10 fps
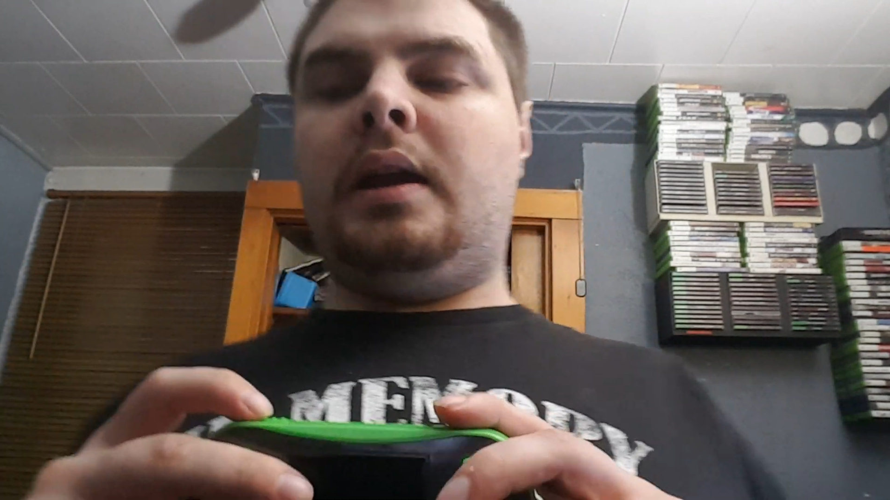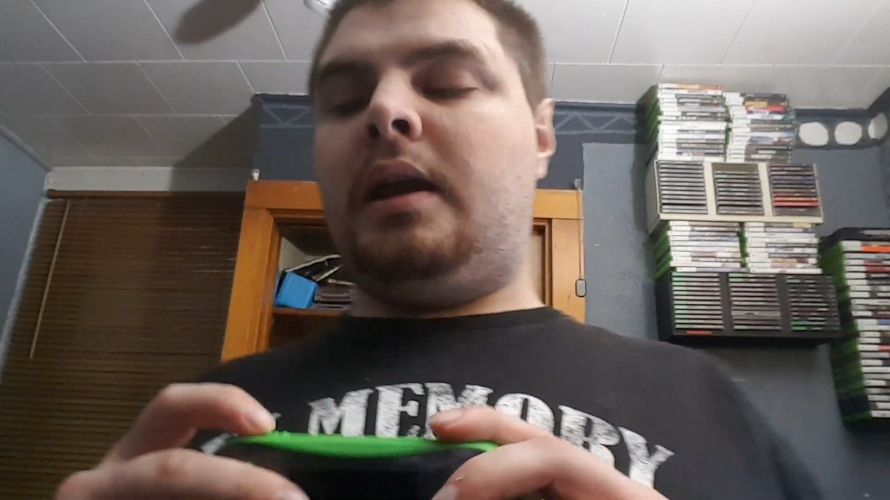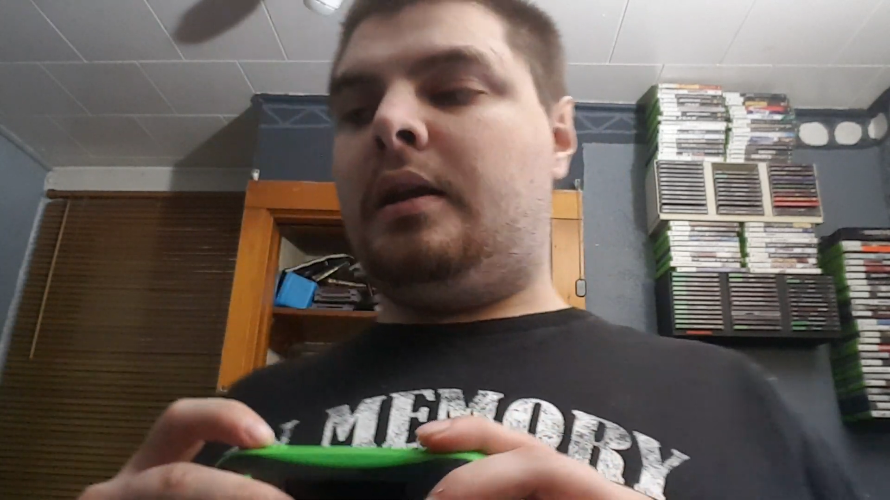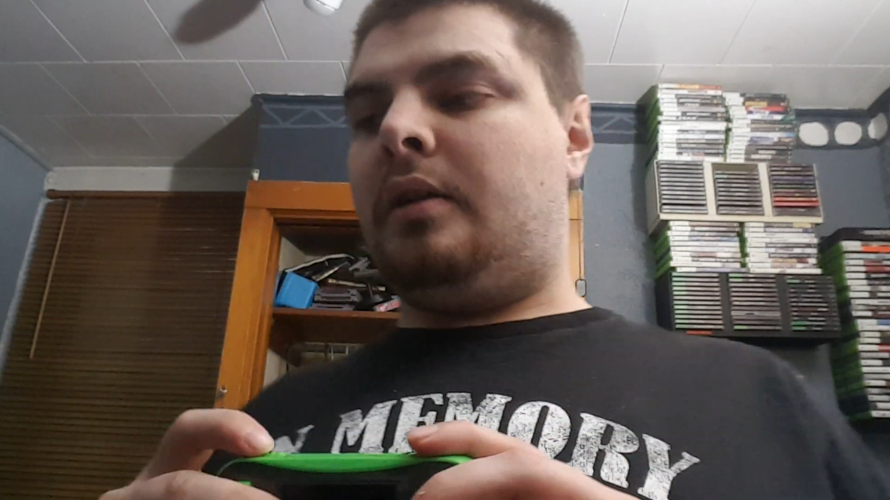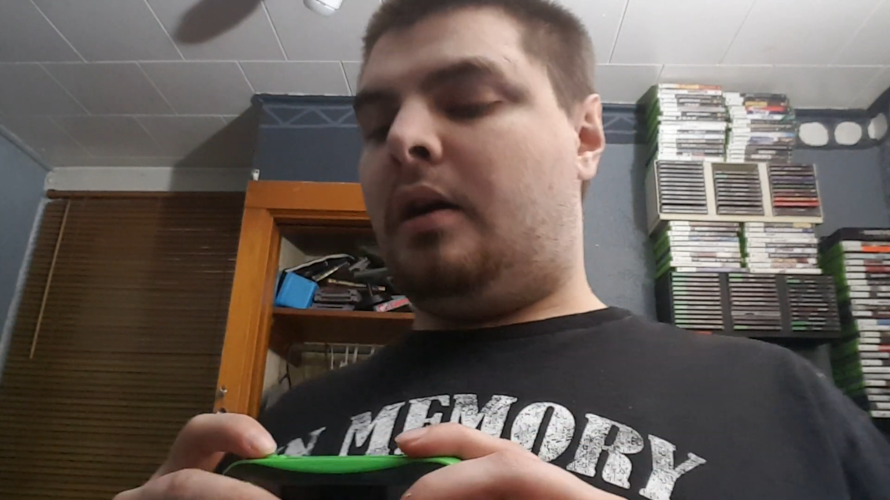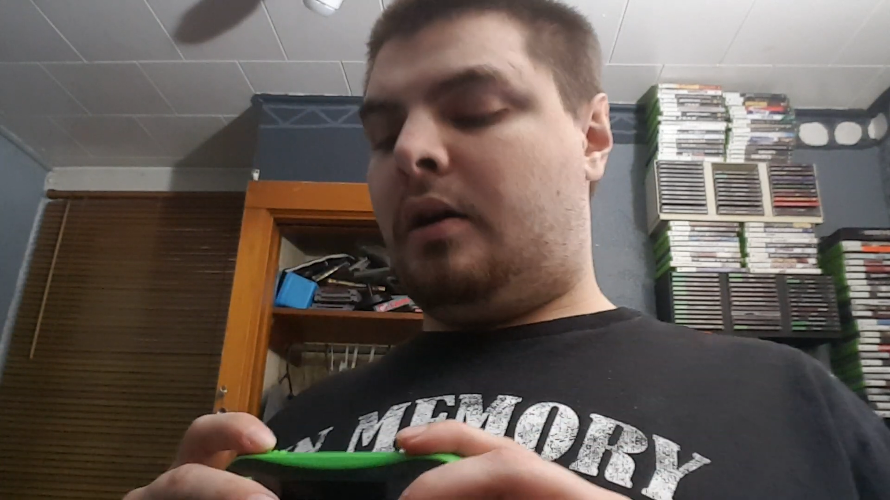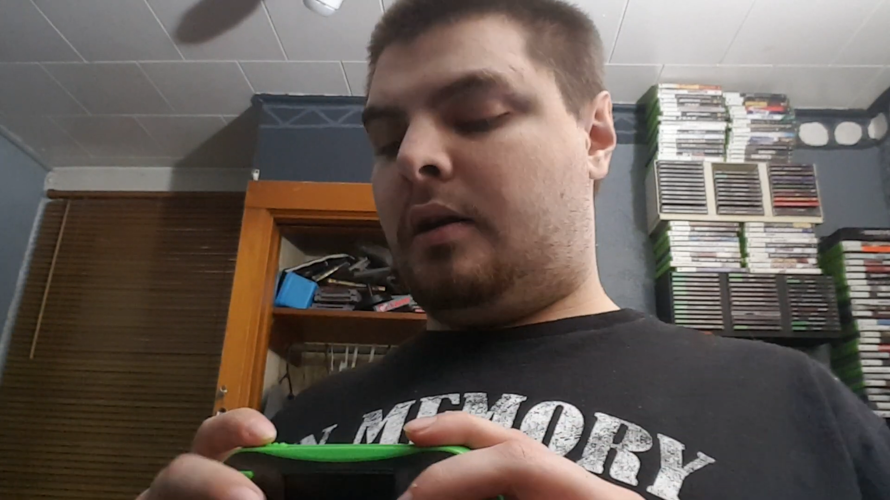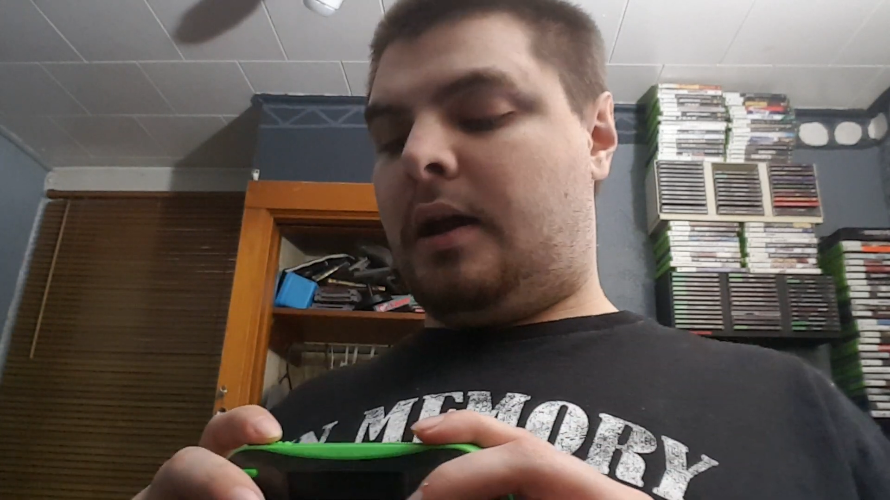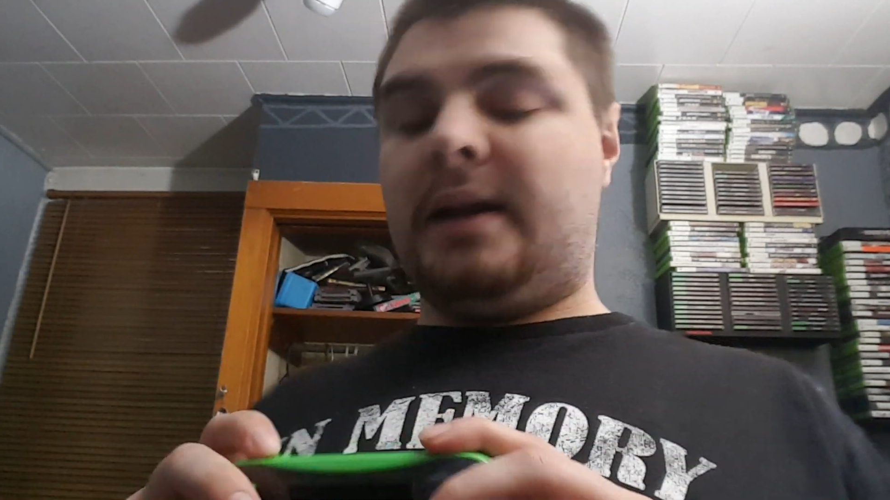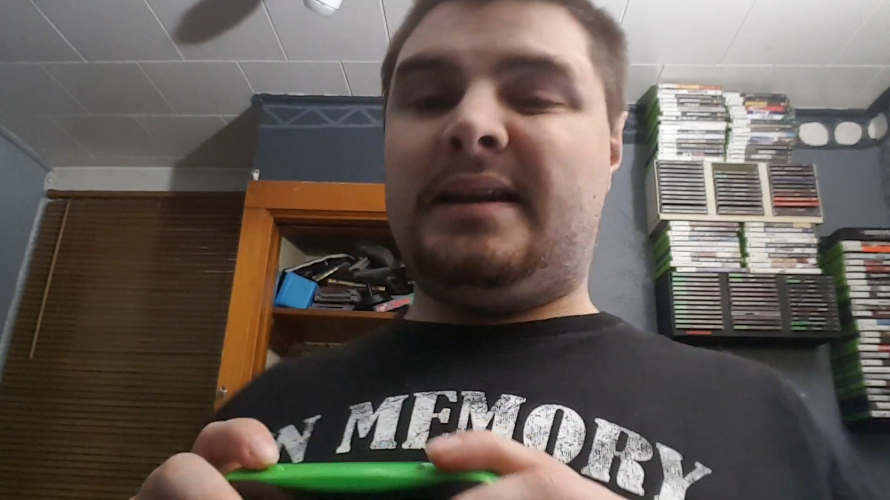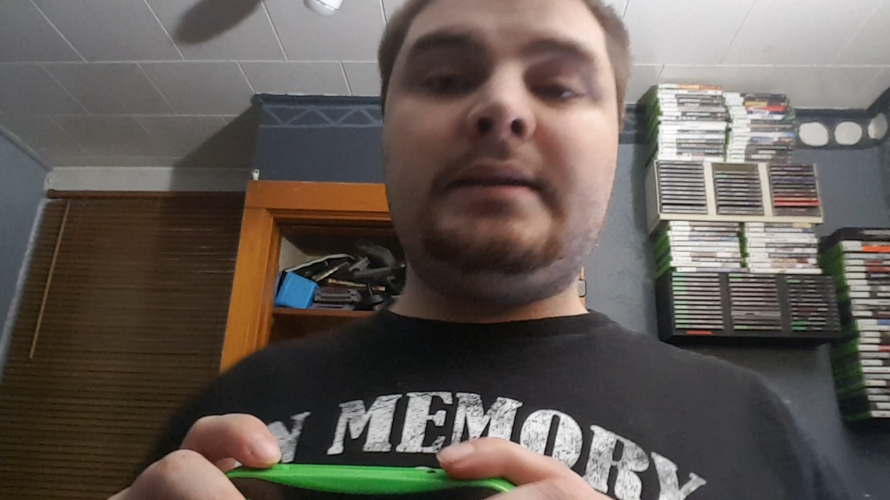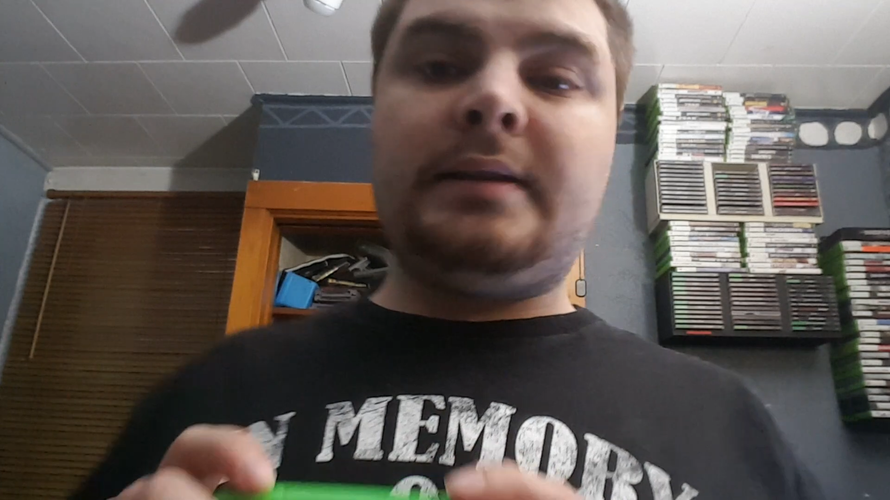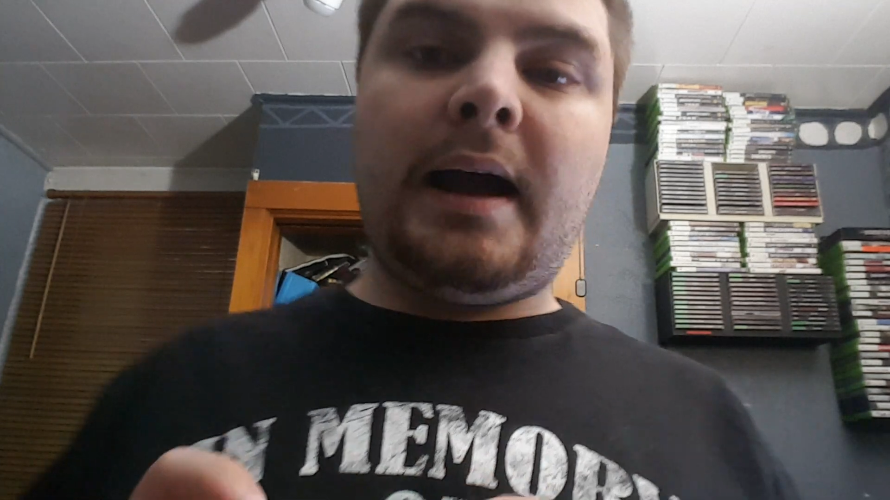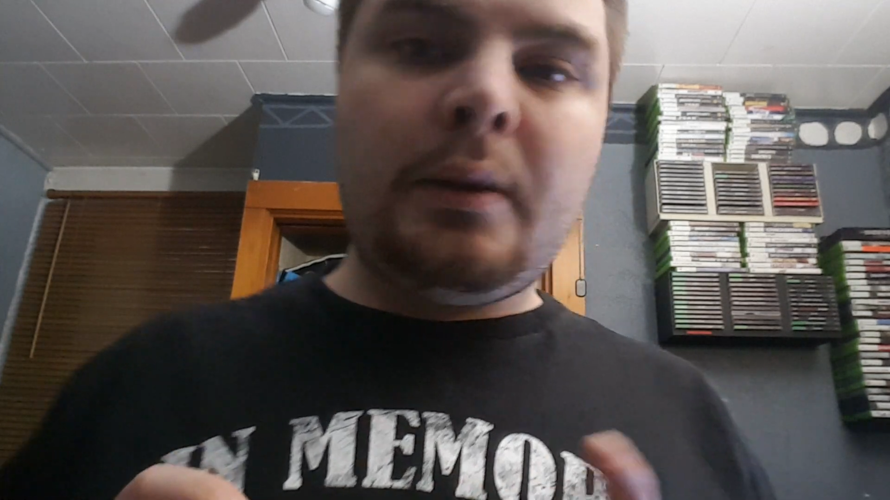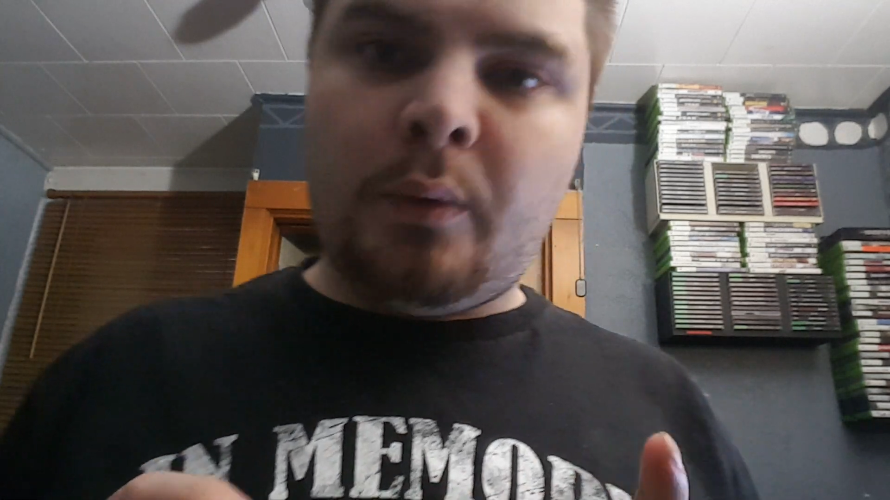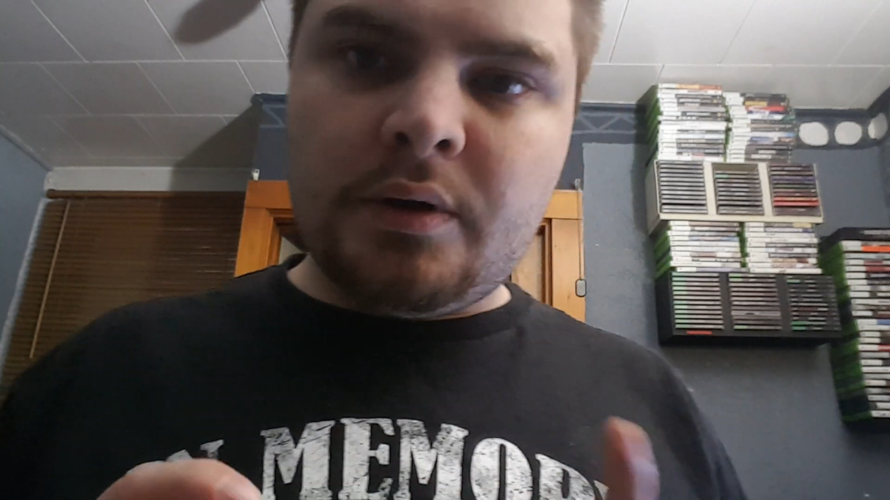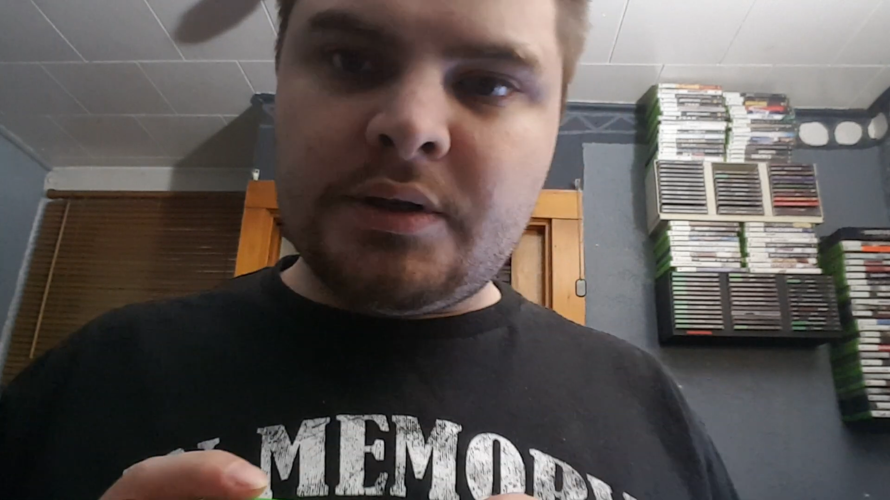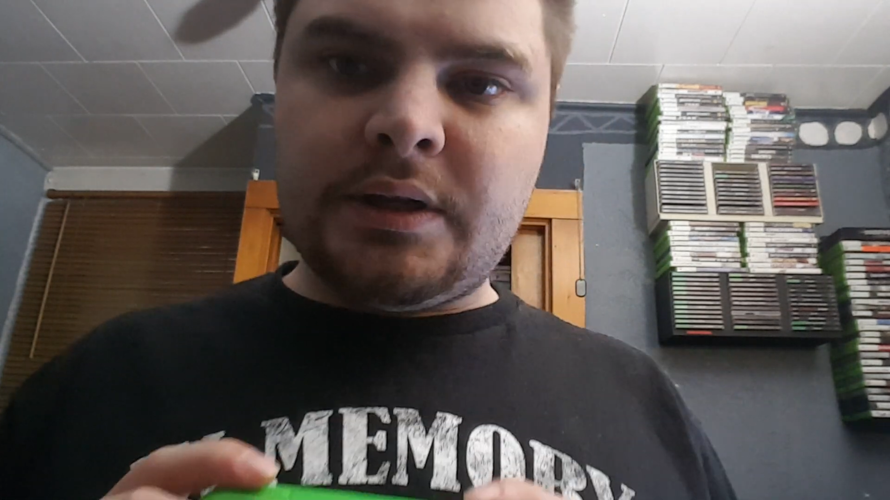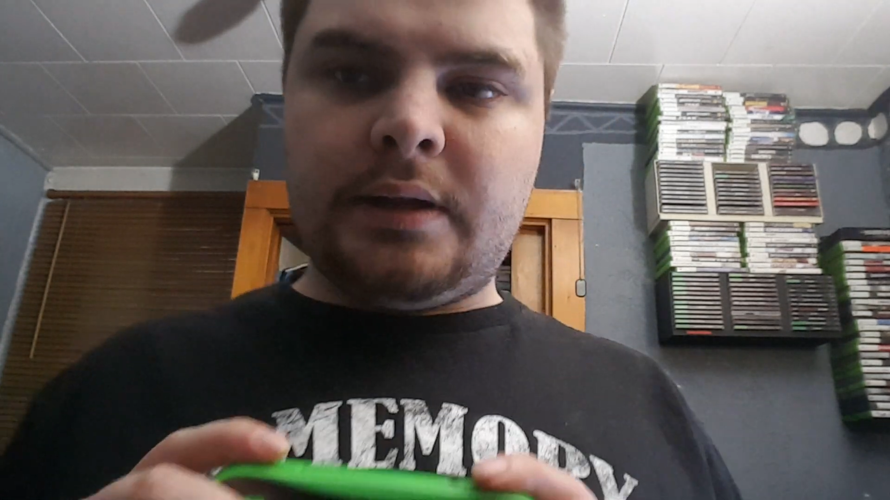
and I didn't die once,